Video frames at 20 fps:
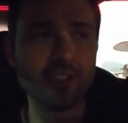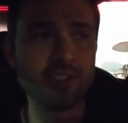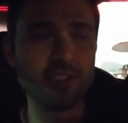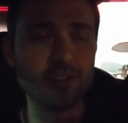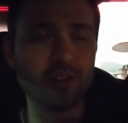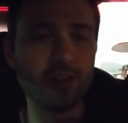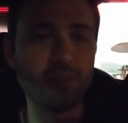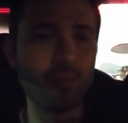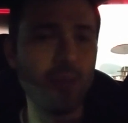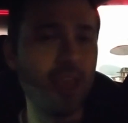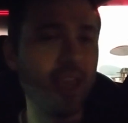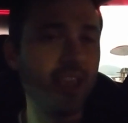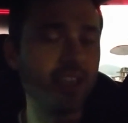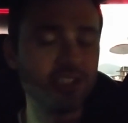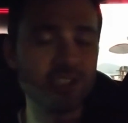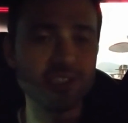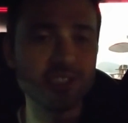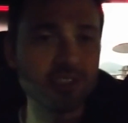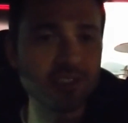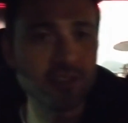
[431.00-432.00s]
And so I'm
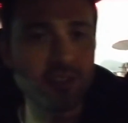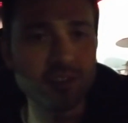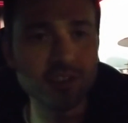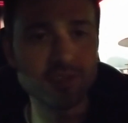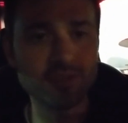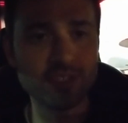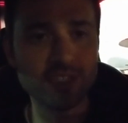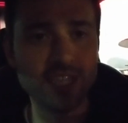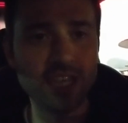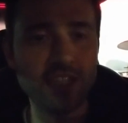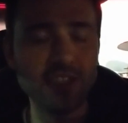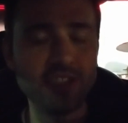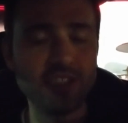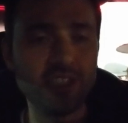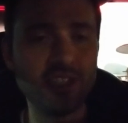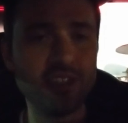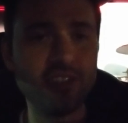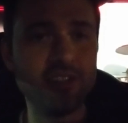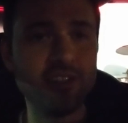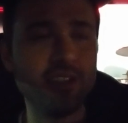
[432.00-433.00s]
paying just as close of
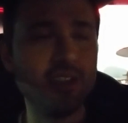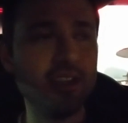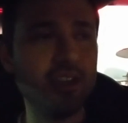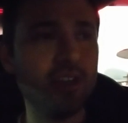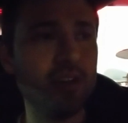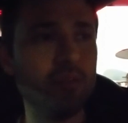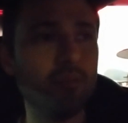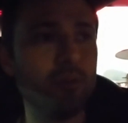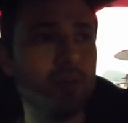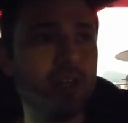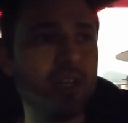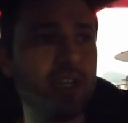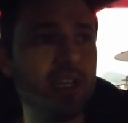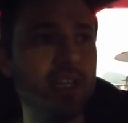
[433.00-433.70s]
attention, but